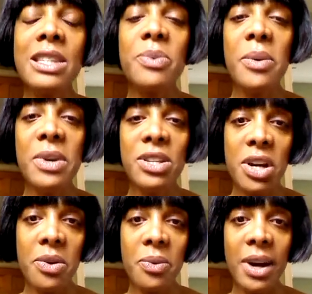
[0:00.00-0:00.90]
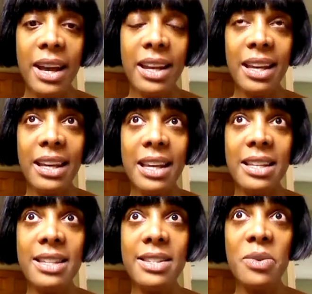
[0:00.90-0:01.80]
what we don't want,
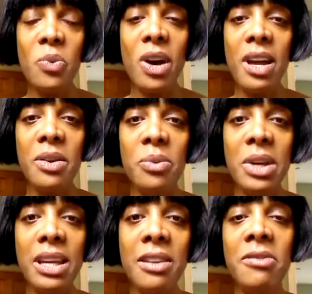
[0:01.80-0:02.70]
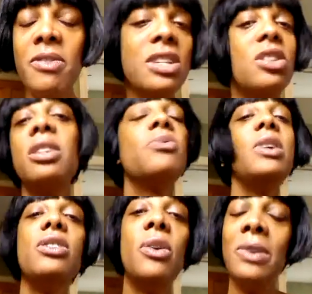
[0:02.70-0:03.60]
against what we envision
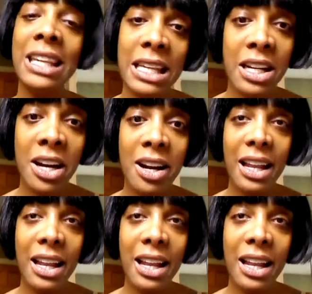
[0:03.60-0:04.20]
we don't need in our